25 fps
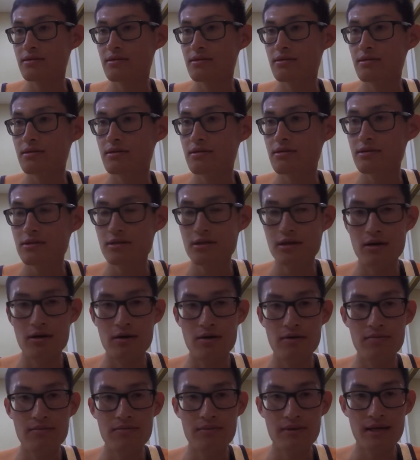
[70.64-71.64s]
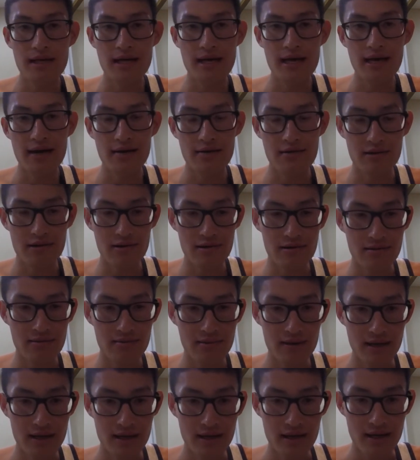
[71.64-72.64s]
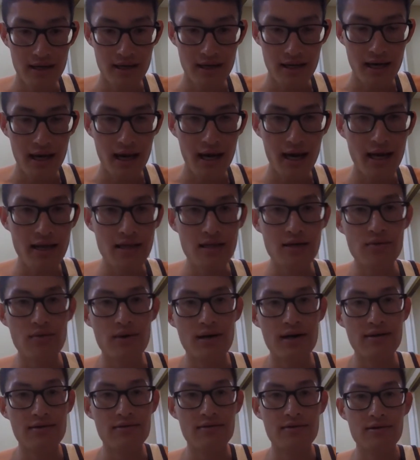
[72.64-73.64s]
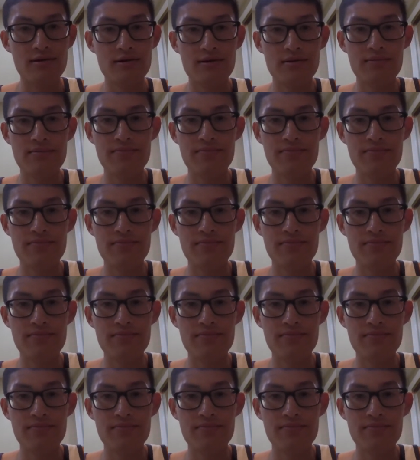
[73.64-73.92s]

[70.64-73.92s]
So, yeah, so anyway, so